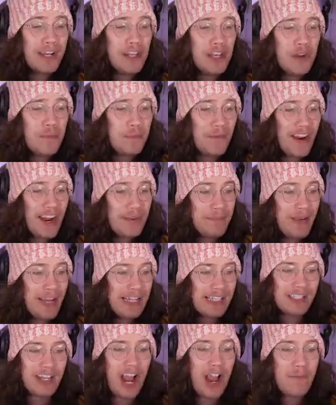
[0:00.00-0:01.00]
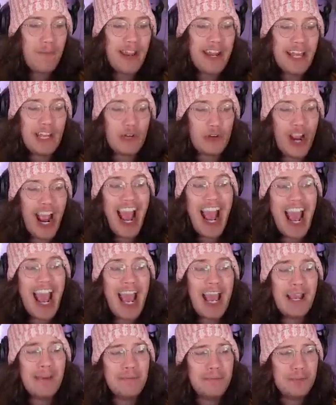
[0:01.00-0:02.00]
do you bring me so many
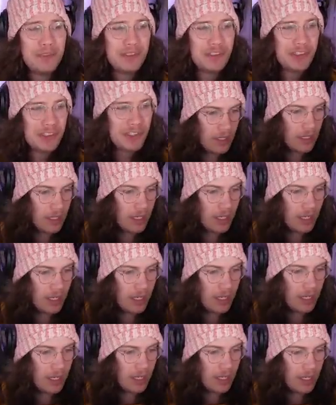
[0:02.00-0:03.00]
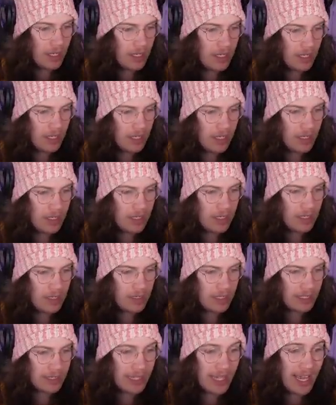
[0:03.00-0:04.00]
crabs?
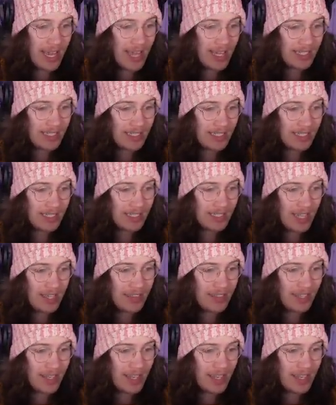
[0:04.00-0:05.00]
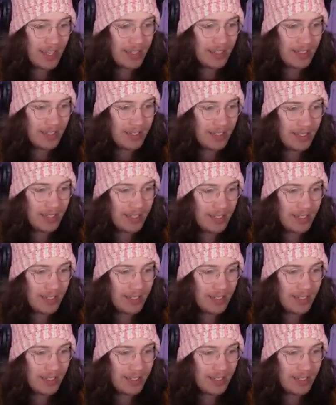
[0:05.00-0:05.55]
Like that. And then,